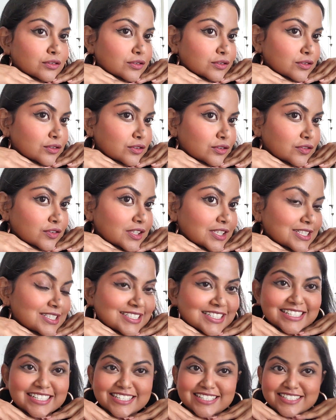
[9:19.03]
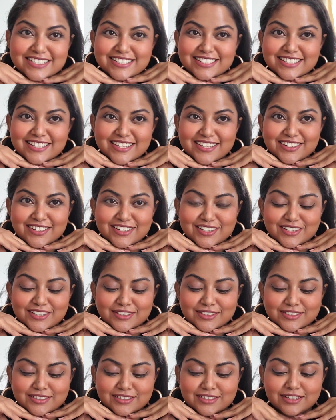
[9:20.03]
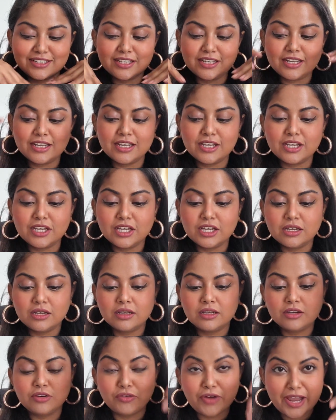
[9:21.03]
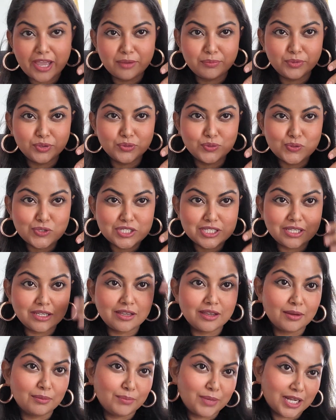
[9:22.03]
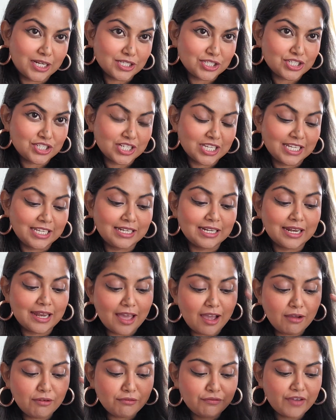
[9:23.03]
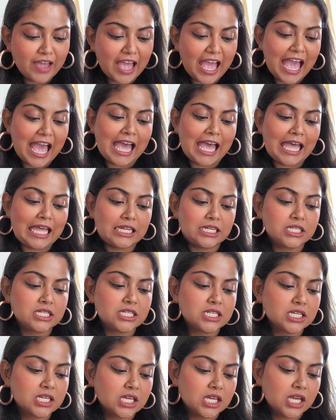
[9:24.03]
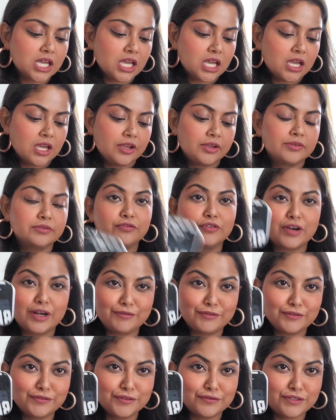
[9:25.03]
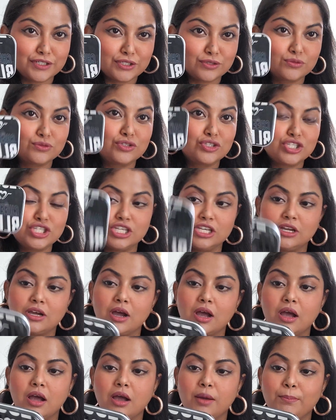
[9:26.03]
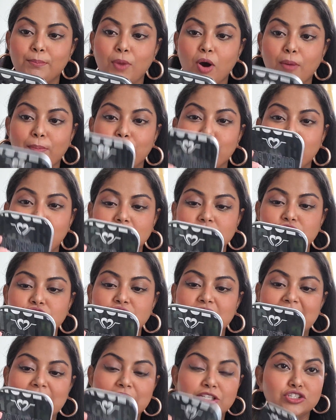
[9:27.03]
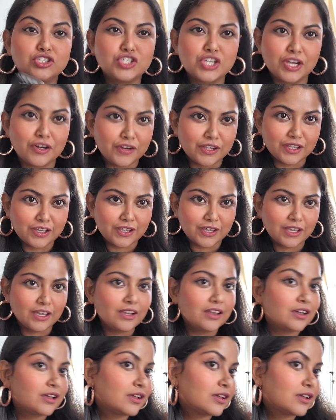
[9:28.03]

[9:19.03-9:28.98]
So this is the Rare Beauty blush in Love and Forever 52 Cheek Pop blush in Cherry Cake.